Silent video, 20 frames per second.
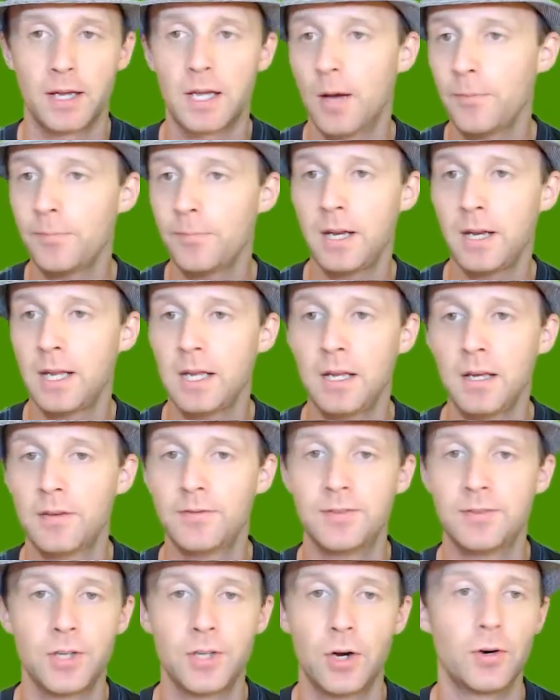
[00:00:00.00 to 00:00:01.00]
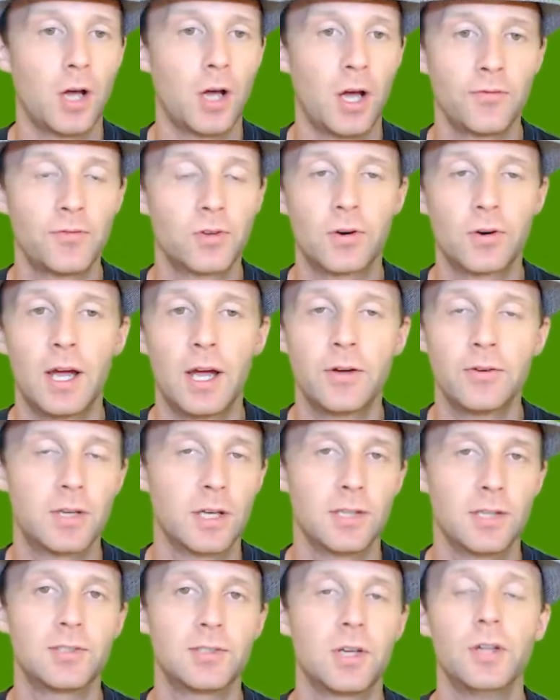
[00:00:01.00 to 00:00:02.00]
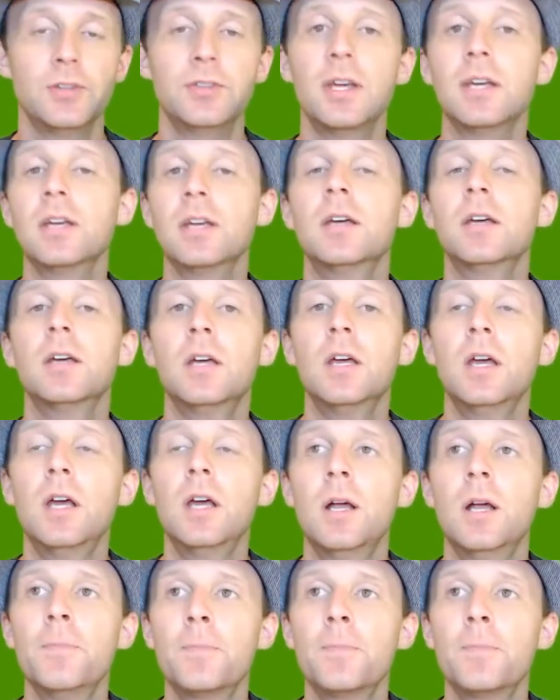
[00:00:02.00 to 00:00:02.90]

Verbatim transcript: a company of his own off the ground consulting,